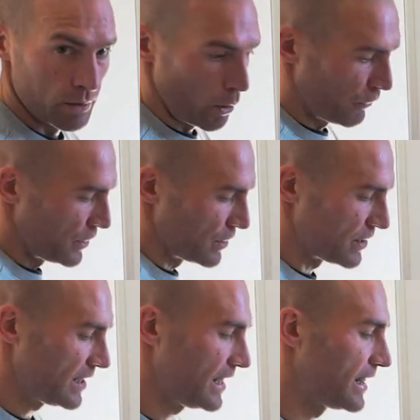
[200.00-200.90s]
hopefully you can
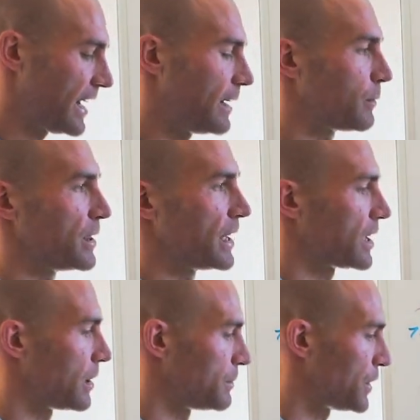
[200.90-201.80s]
see that, when they
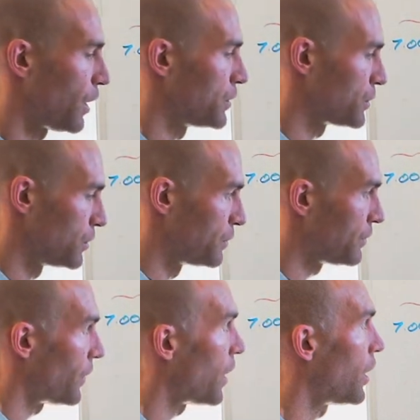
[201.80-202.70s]
come down too
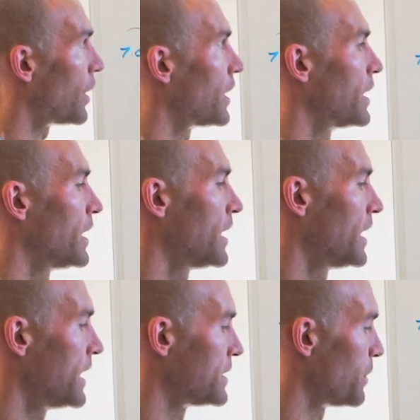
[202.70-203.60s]
far
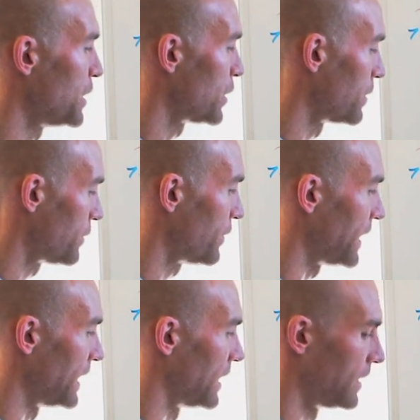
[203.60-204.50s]
is when you can
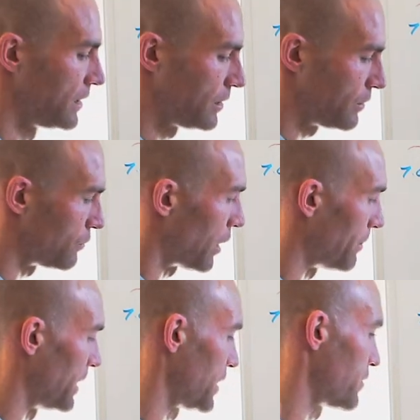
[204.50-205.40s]
feel
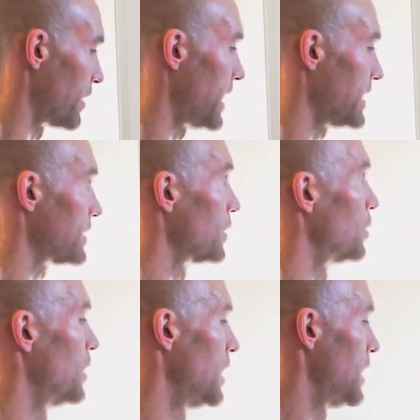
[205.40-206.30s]
rubbish, right?
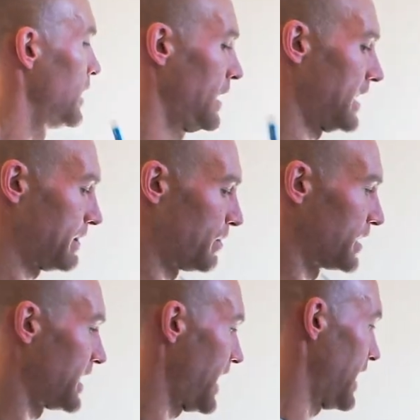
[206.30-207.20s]
So let's
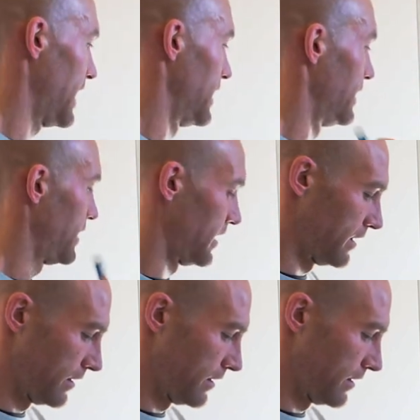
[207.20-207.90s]
pretend